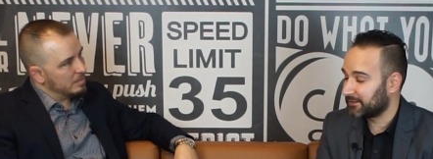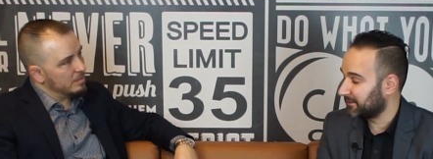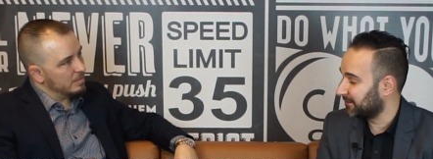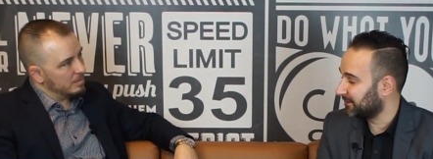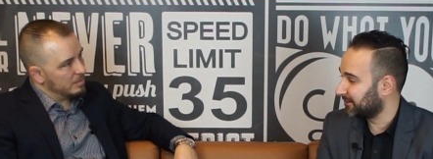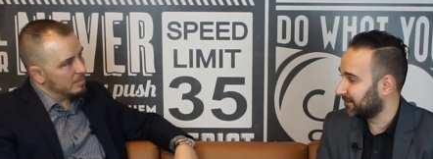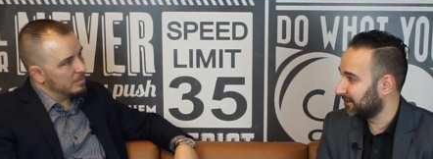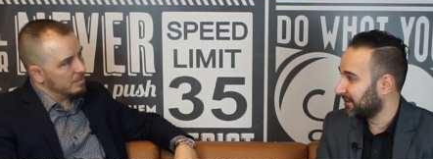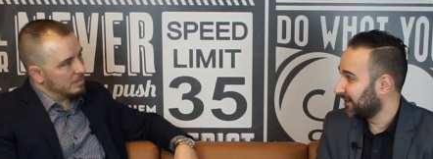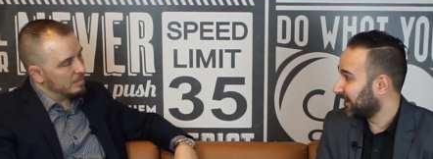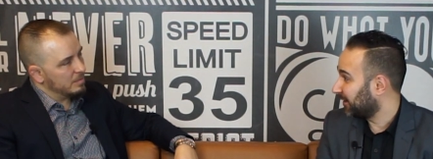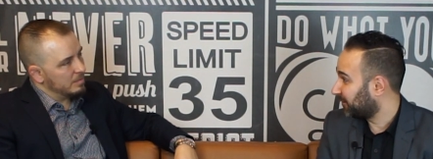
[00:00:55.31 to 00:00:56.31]
Speaker 1: and uh,
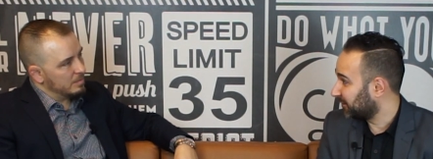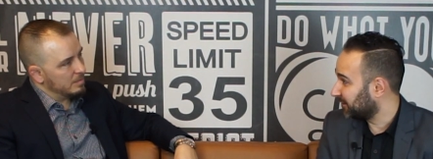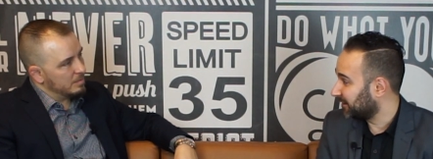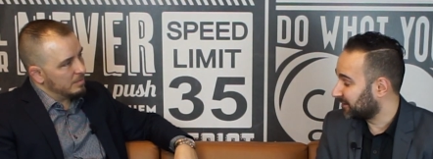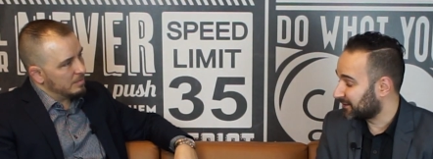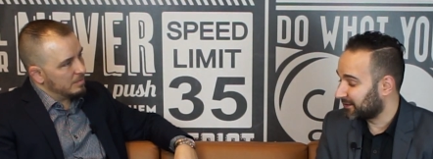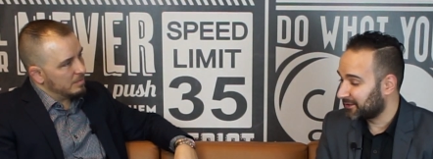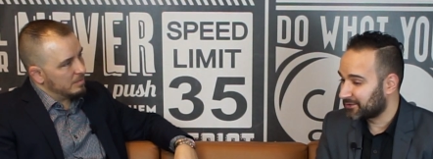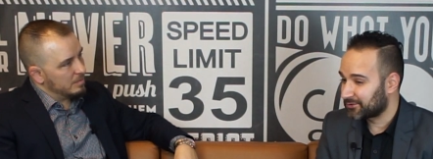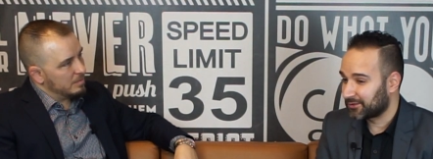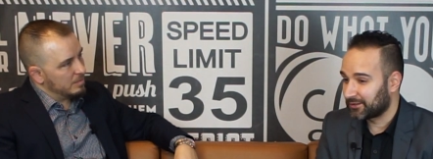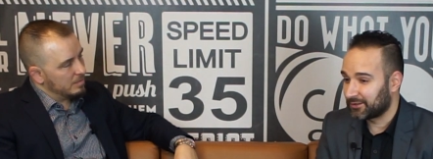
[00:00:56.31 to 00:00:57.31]
I found it exciting,
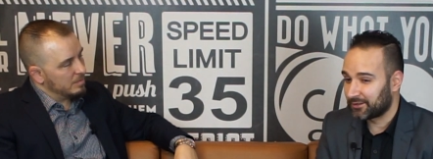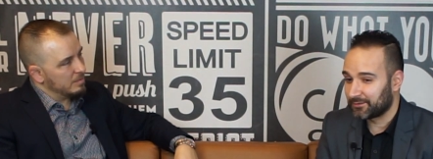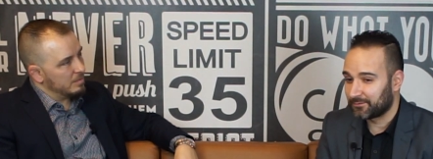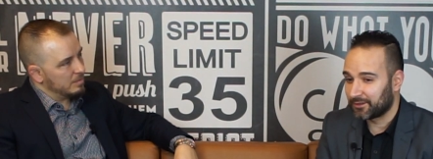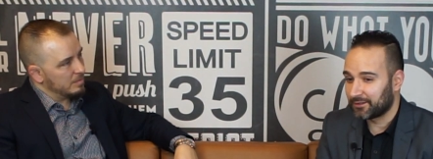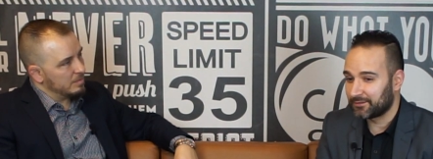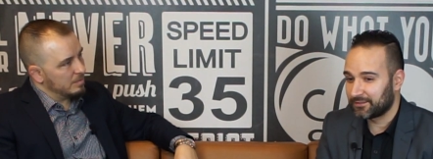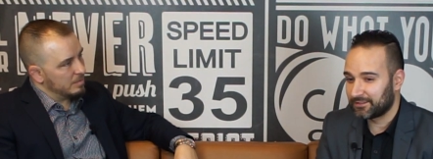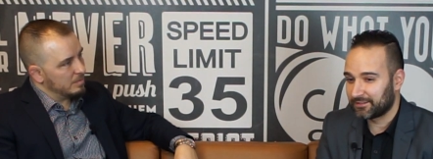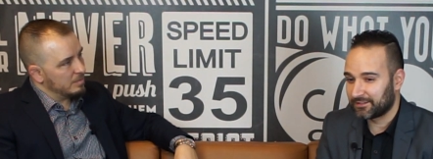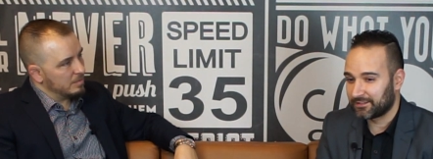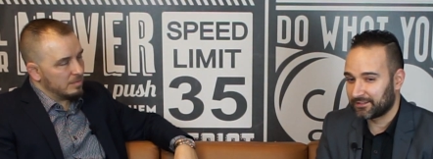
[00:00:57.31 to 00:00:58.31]
so I got involved
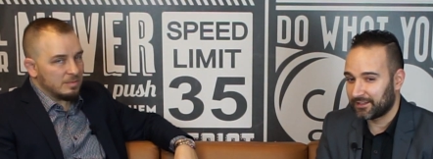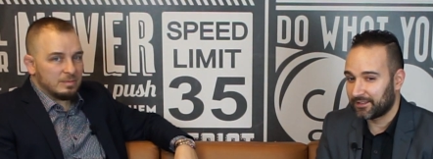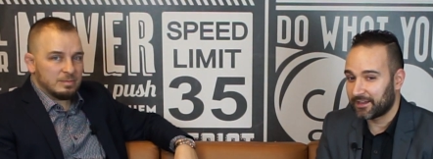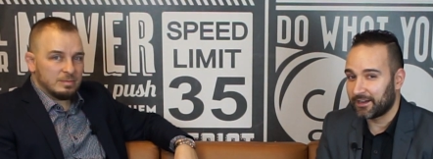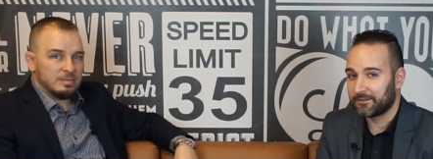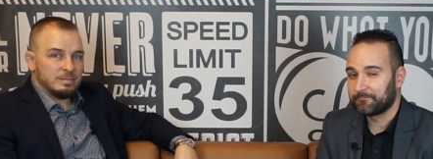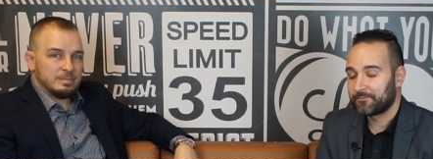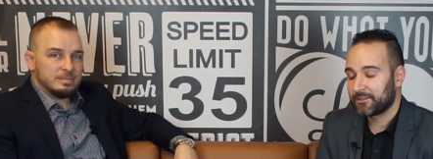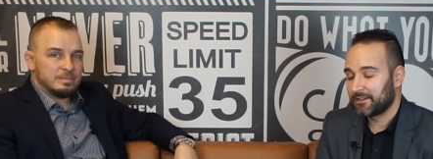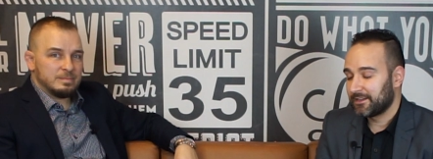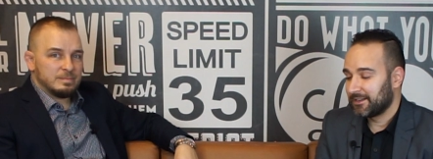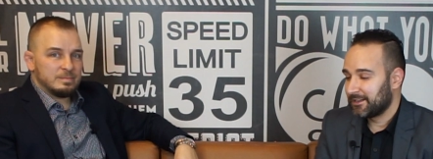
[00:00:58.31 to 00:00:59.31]
in, in that.
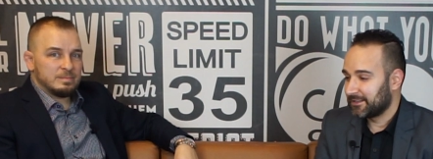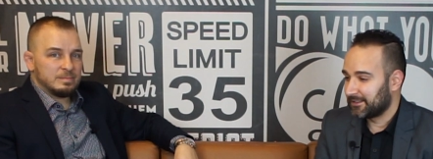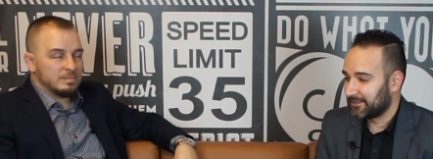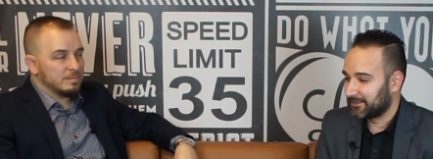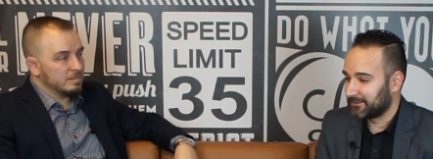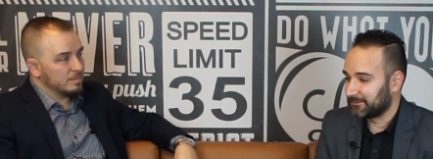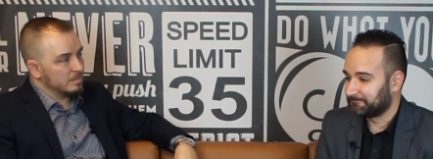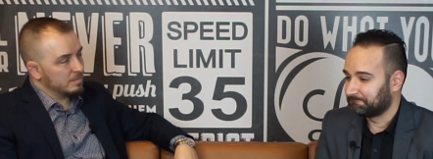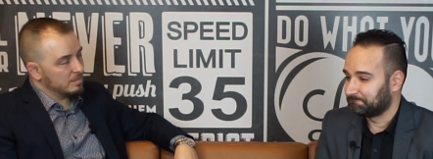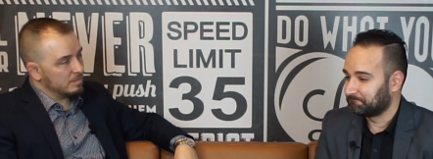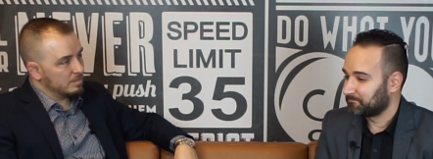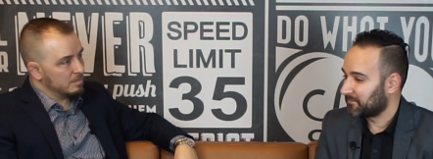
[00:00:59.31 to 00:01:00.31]

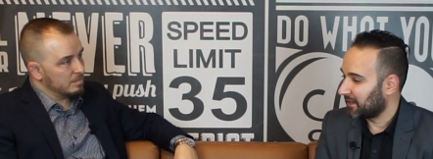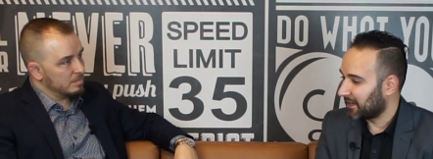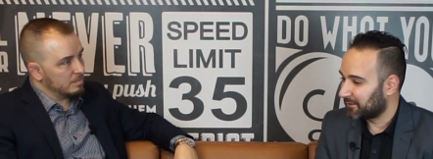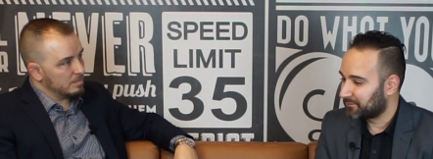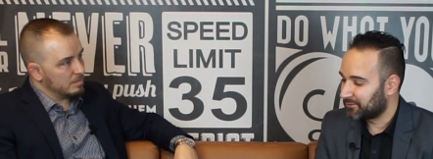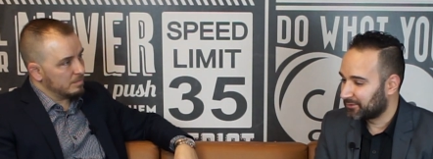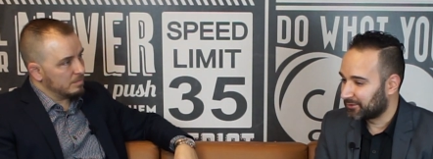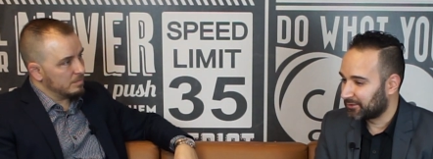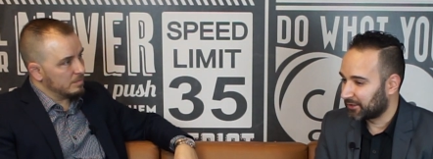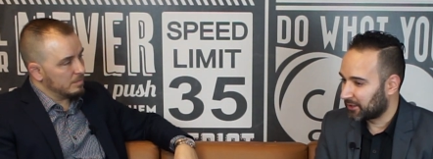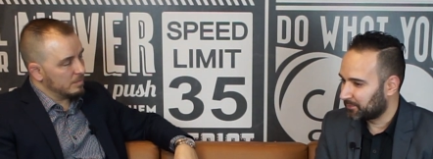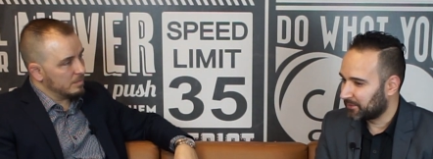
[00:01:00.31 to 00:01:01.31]
Um, after a
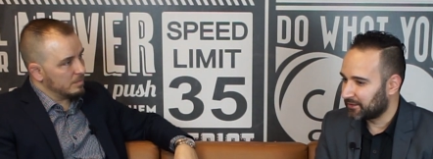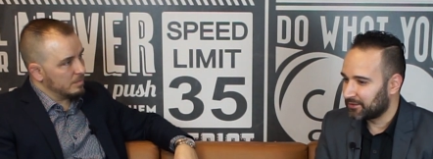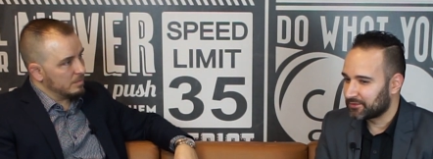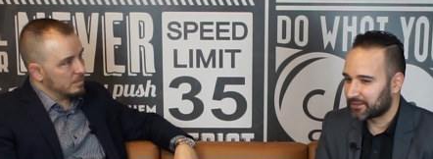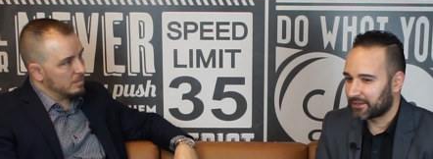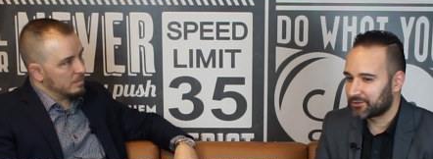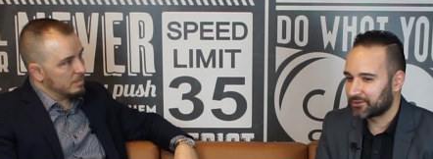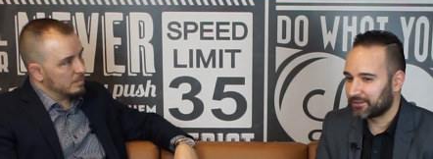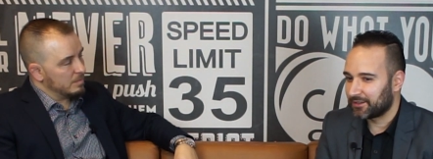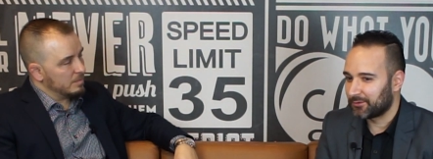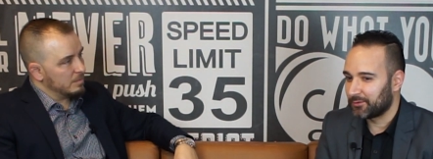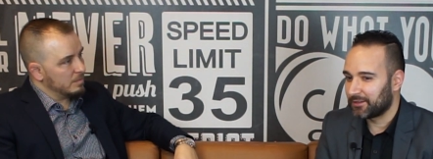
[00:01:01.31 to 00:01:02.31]
couple of years, actually,
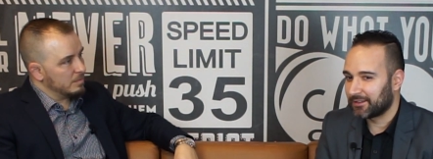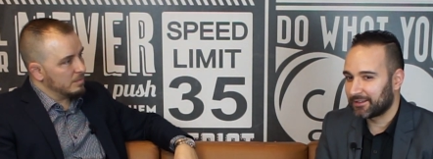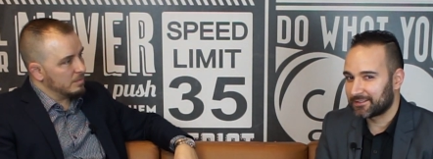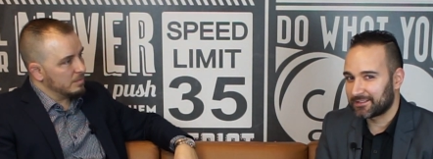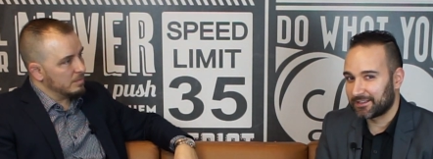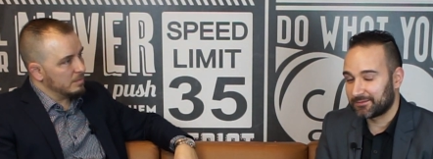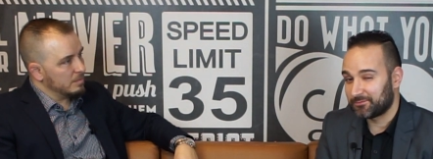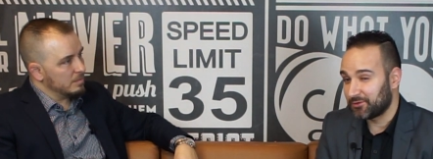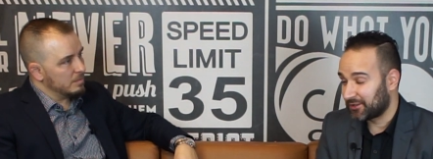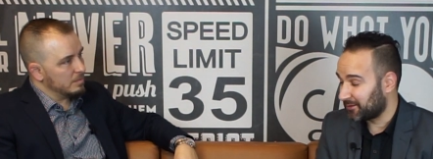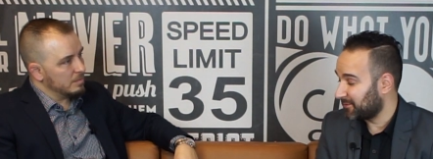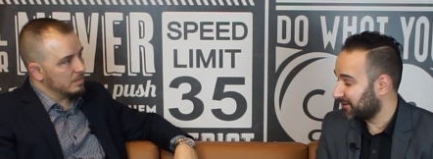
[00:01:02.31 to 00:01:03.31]
I realized that you
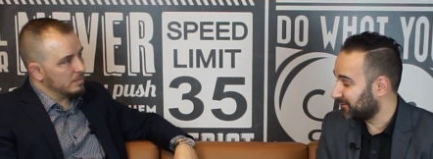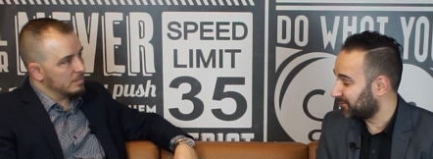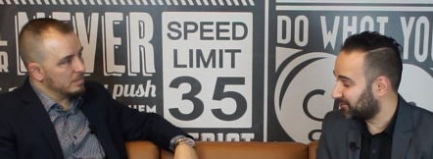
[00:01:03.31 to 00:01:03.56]
can make